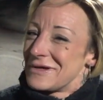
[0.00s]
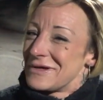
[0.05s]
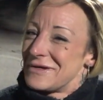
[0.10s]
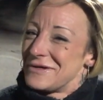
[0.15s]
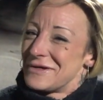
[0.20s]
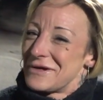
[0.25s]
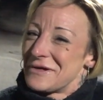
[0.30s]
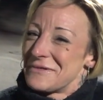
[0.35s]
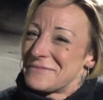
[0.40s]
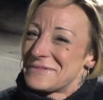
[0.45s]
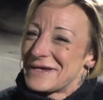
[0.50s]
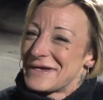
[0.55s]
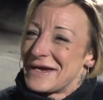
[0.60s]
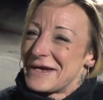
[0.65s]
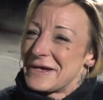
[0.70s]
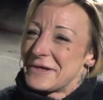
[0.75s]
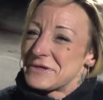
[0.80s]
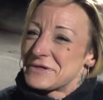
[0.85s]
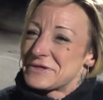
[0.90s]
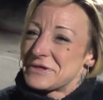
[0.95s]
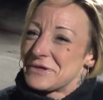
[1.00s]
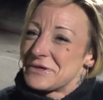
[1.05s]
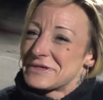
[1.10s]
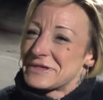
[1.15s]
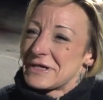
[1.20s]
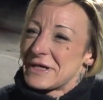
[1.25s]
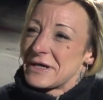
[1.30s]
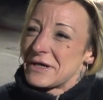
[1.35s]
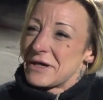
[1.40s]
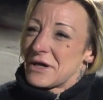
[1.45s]
You know what I'm saying? So
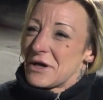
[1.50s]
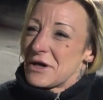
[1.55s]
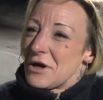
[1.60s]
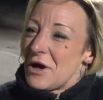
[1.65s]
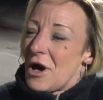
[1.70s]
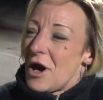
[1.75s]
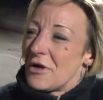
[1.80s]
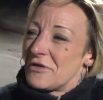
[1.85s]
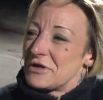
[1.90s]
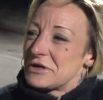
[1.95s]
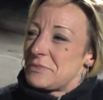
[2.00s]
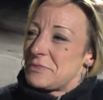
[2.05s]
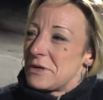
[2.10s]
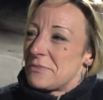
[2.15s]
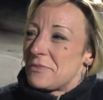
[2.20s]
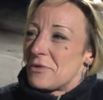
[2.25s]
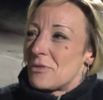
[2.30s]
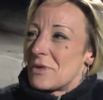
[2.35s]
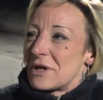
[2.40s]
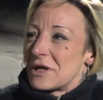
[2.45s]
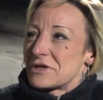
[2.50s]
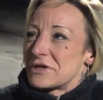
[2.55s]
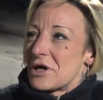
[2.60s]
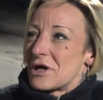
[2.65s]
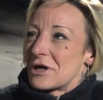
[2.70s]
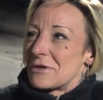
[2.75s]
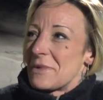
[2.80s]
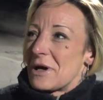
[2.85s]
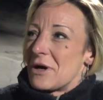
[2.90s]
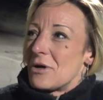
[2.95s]
it's like all these people want to
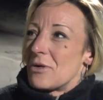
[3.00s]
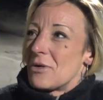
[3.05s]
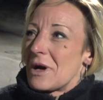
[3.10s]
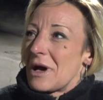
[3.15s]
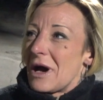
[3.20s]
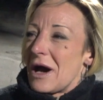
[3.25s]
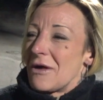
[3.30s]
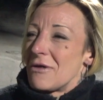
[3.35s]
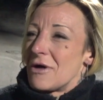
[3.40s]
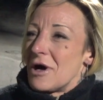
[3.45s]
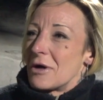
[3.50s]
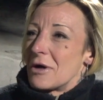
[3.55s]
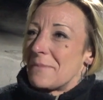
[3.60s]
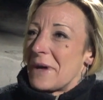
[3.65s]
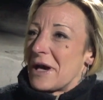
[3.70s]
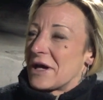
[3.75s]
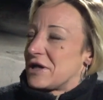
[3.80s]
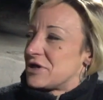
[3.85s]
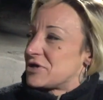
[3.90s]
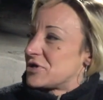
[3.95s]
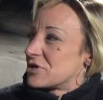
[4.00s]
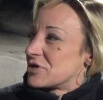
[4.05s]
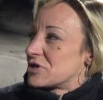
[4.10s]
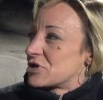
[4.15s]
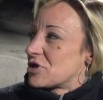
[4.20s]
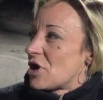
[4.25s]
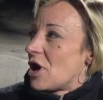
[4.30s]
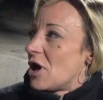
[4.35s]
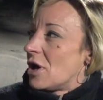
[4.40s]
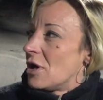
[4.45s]
talk about how long Becky took
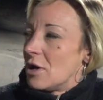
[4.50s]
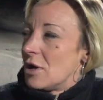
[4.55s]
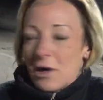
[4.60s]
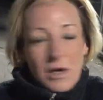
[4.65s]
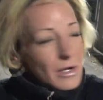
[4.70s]
to call.